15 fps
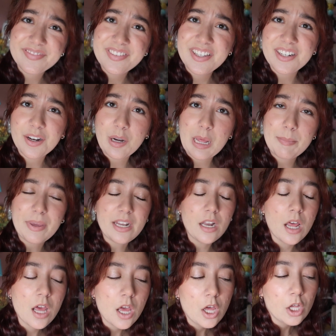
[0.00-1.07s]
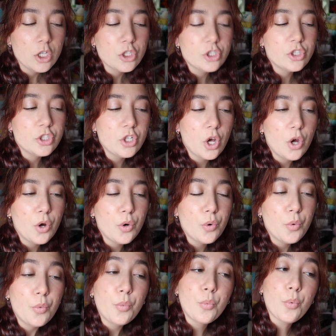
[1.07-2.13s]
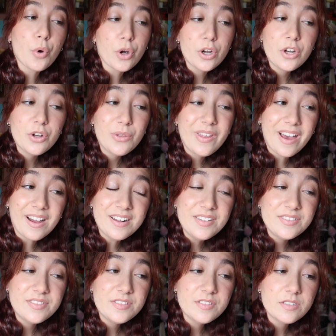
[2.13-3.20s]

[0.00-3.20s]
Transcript: You know what I mean? So we're gonna do that.